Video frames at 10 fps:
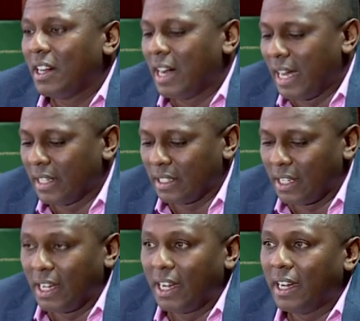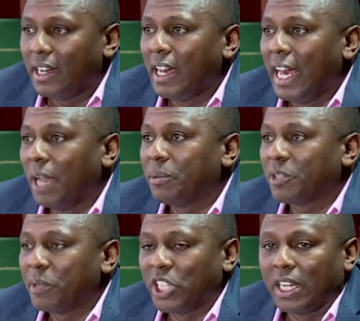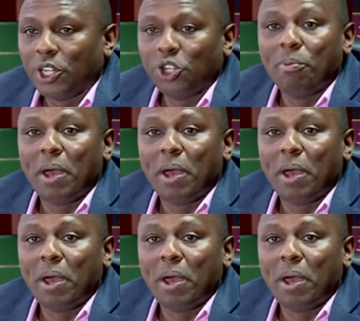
has uh, helped especially our new